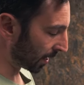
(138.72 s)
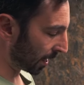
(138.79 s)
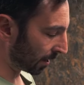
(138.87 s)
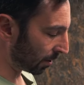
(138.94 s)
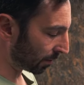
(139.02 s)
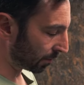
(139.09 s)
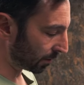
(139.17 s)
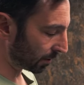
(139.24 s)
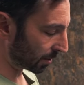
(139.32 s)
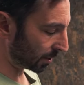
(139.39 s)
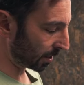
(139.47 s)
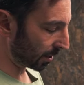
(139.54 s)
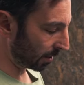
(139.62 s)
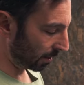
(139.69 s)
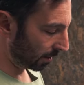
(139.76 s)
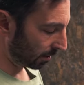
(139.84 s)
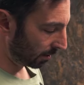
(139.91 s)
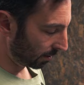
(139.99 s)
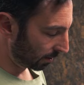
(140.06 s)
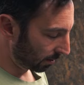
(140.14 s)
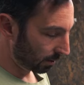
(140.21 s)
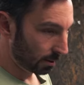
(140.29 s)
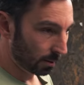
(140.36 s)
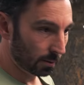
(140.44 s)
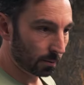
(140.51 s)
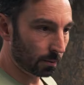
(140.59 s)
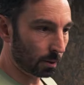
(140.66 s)
can off and see
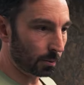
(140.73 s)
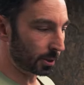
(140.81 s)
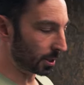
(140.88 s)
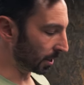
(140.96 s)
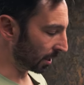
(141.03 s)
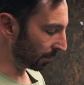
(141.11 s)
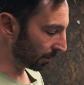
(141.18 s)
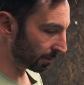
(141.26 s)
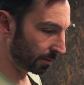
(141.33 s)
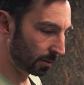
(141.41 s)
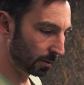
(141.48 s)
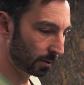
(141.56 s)
what we're dealing with.